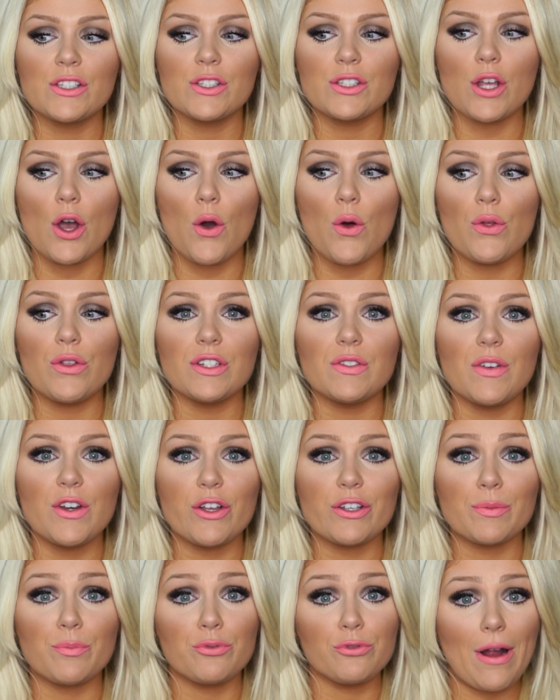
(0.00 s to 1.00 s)
so this
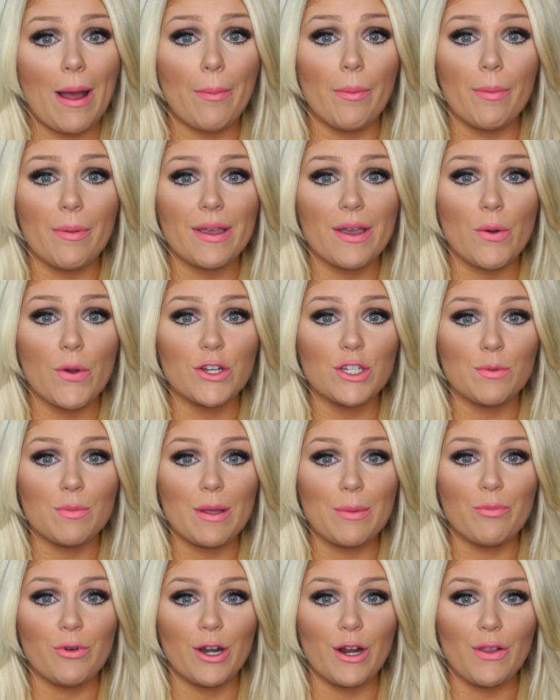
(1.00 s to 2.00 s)
video is probably going to
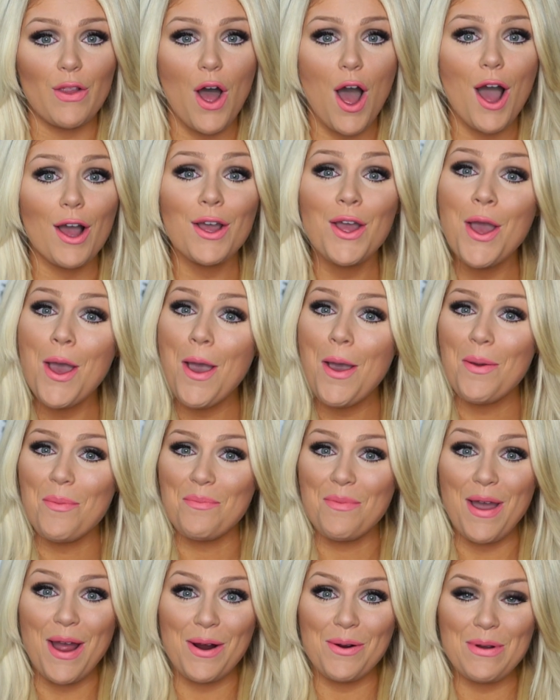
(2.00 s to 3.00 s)
be pretty long.
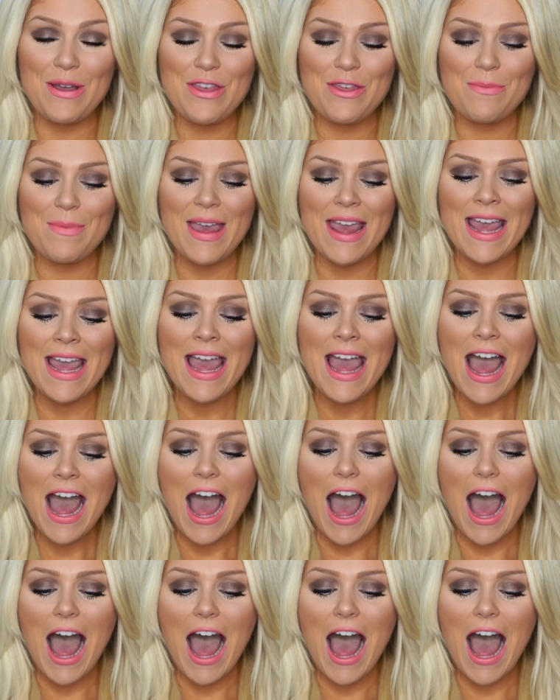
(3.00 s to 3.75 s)
Bear with me.